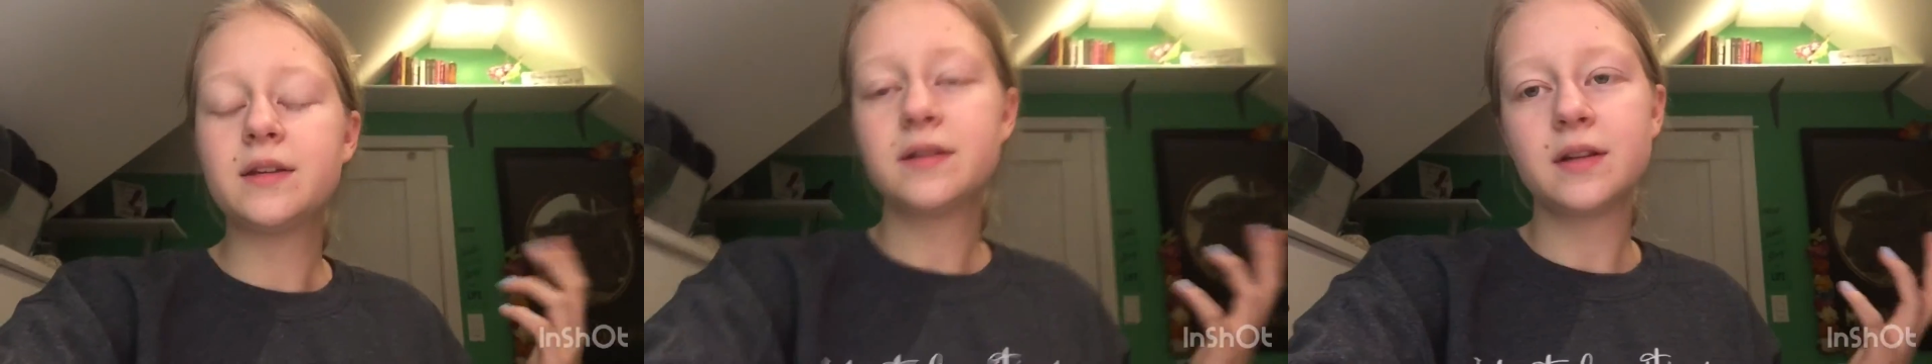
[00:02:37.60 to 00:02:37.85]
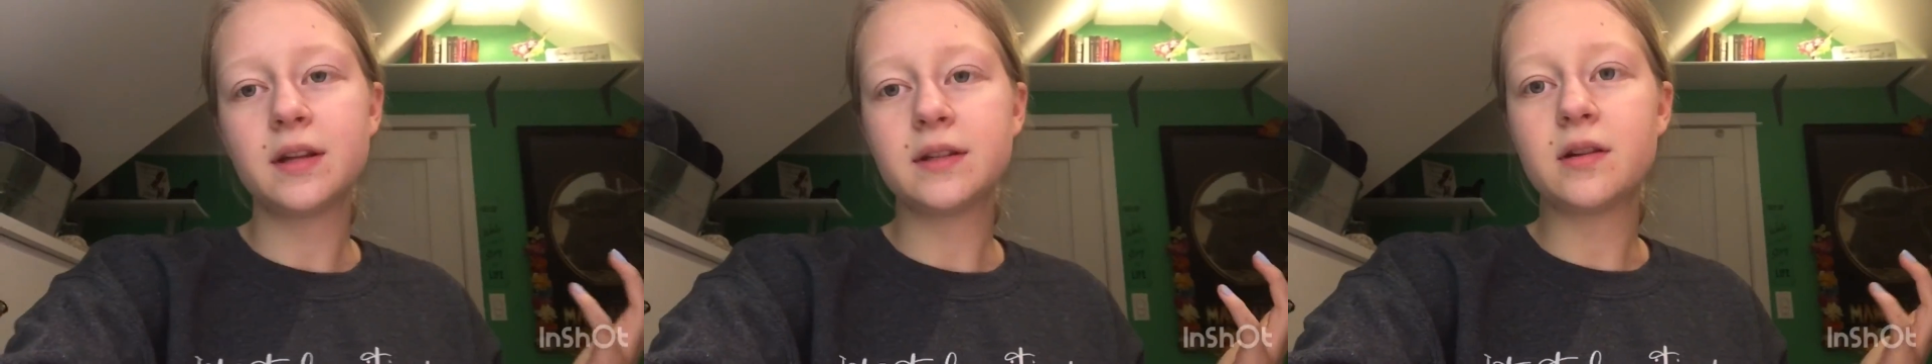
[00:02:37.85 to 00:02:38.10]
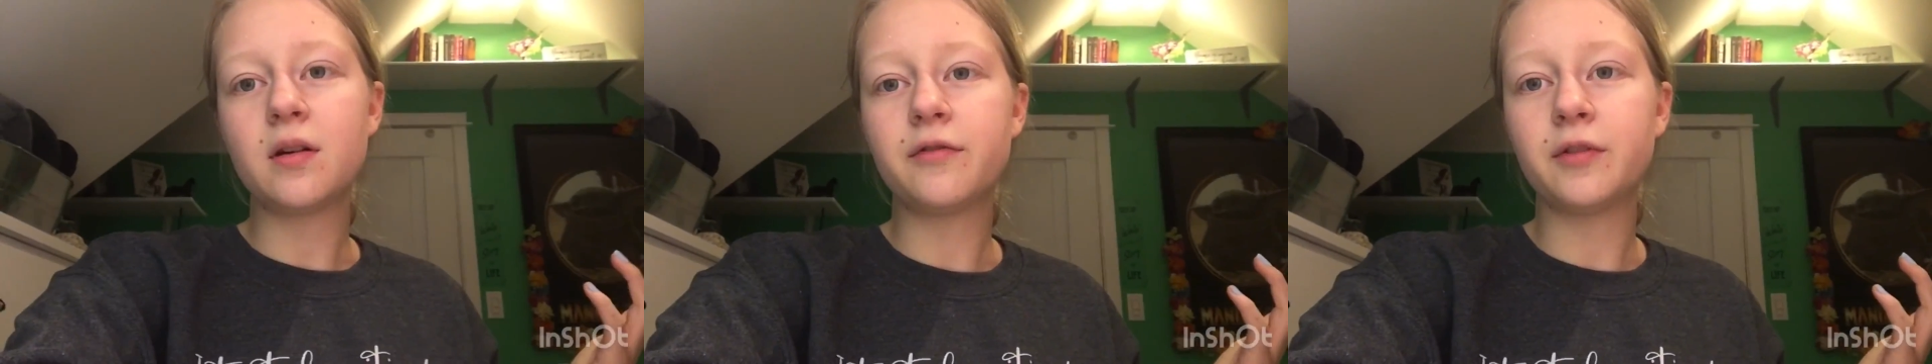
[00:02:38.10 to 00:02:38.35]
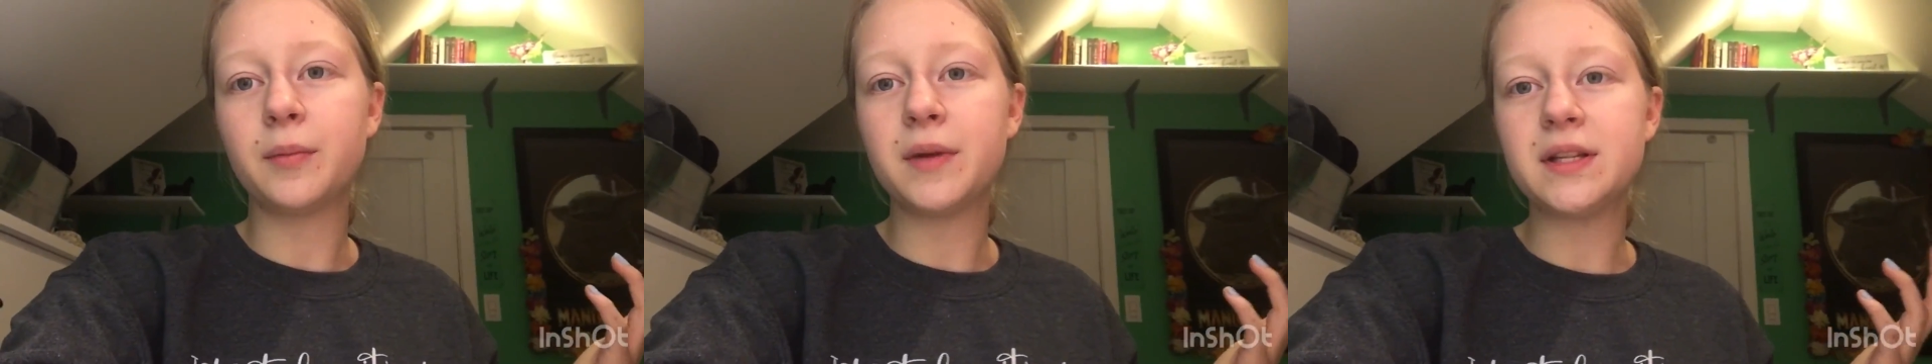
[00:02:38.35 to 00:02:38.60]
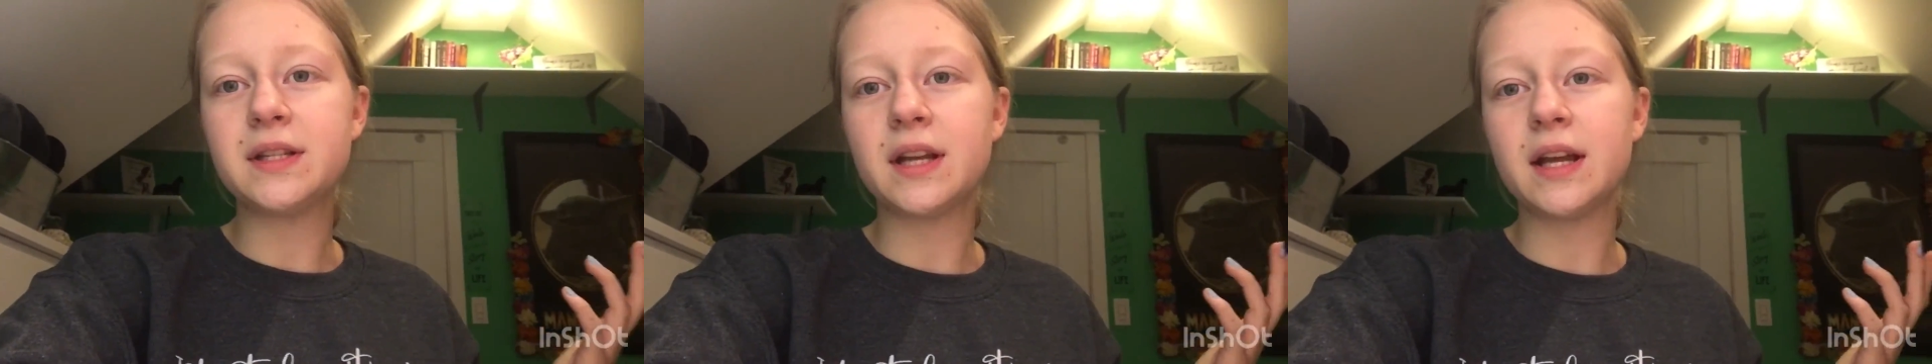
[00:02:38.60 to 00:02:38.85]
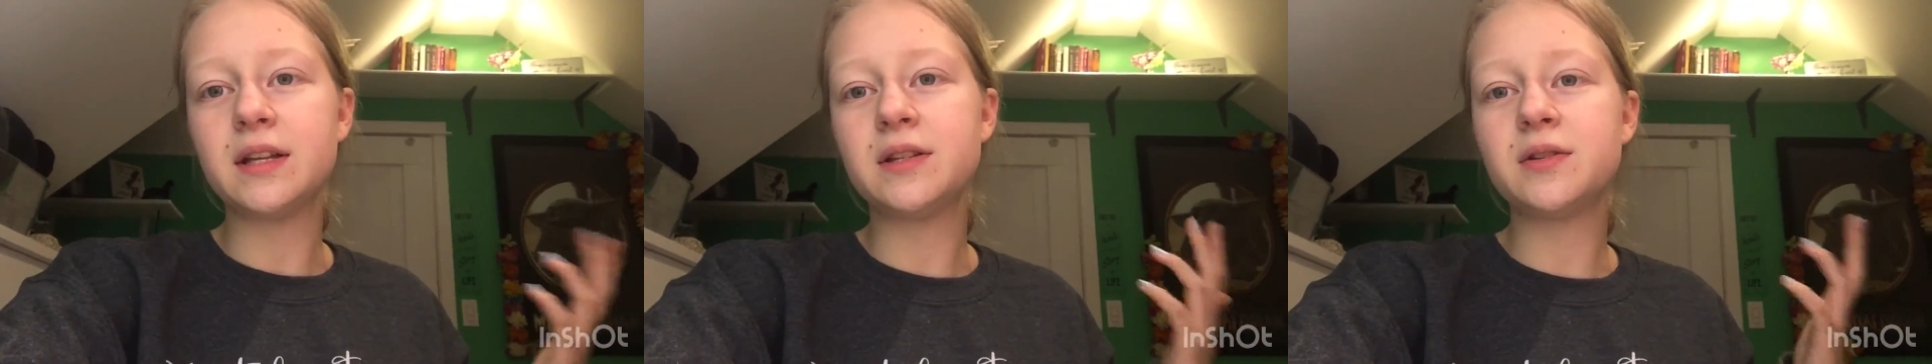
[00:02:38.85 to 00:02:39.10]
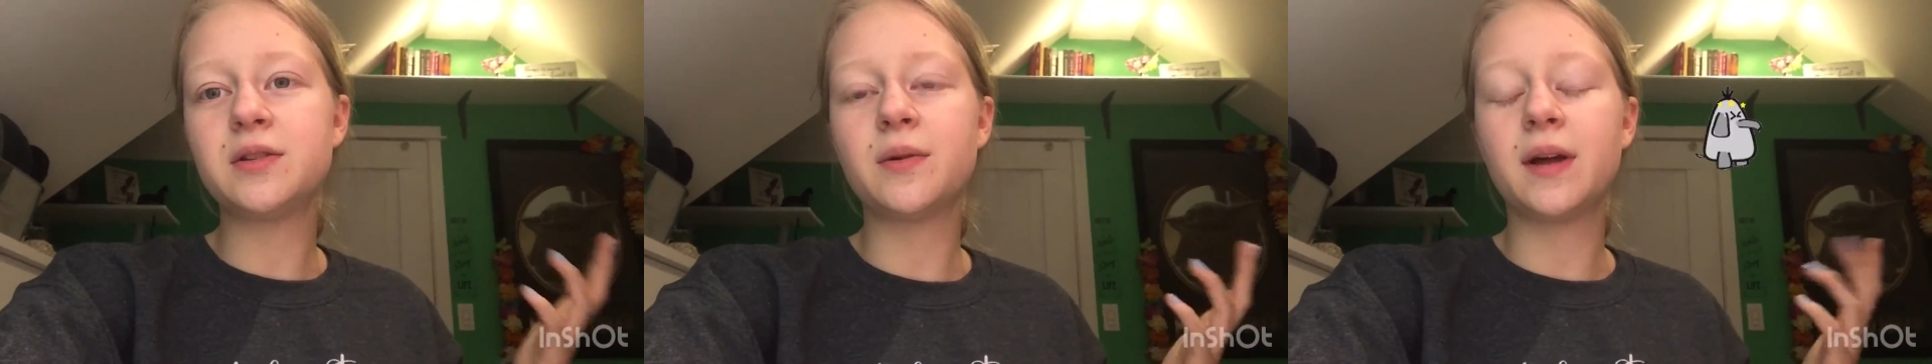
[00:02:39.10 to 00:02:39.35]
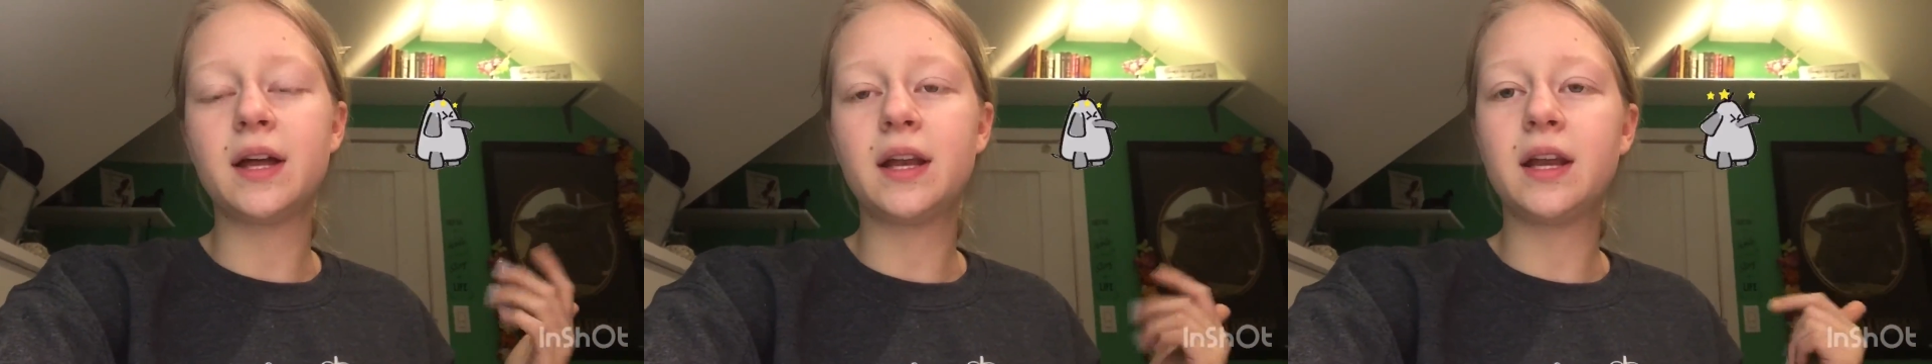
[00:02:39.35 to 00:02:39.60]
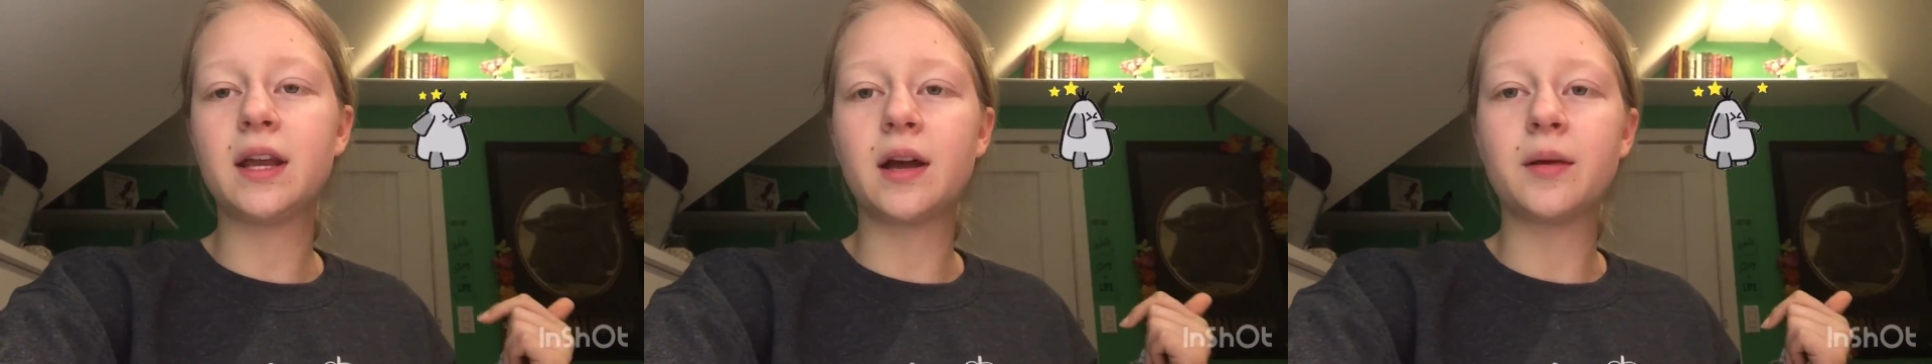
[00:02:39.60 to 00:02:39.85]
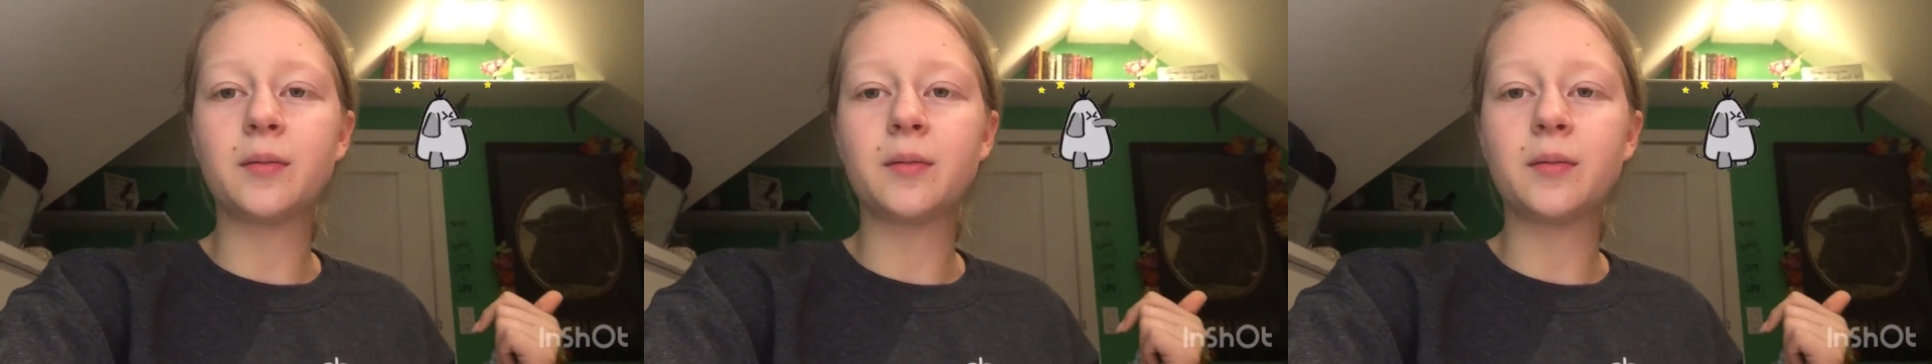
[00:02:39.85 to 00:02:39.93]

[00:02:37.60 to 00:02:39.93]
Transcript: So that's all for me tonight. Due to a headache,